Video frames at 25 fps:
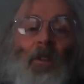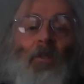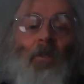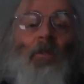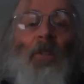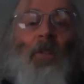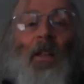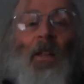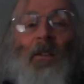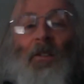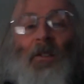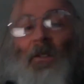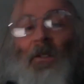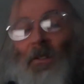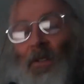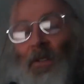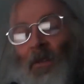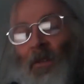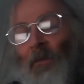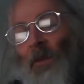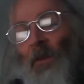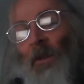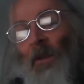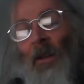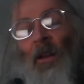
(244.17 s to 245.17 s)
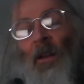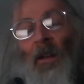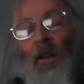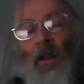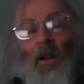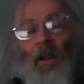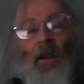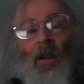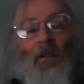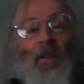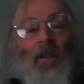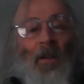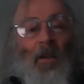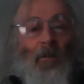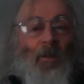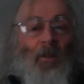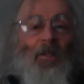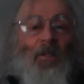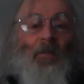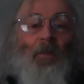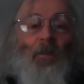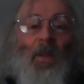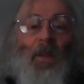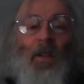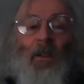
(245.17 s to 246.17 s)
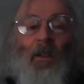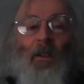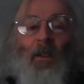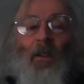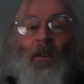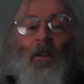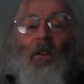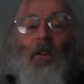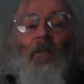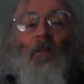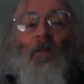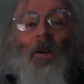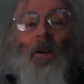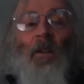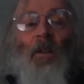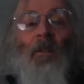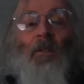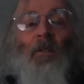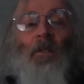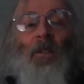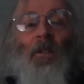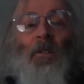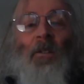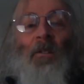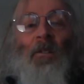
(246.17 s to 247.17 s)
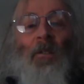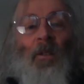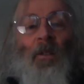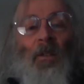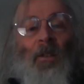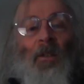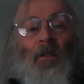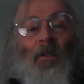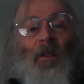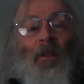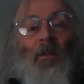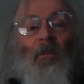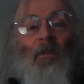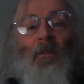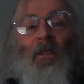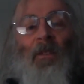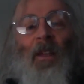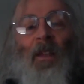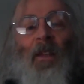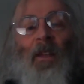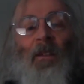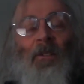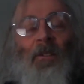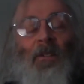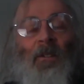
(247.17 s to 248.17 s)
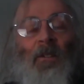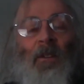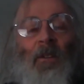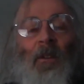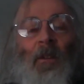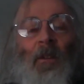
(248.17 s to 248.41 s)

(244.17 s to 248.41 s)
You can actually see me and hear me speak rather than just the text.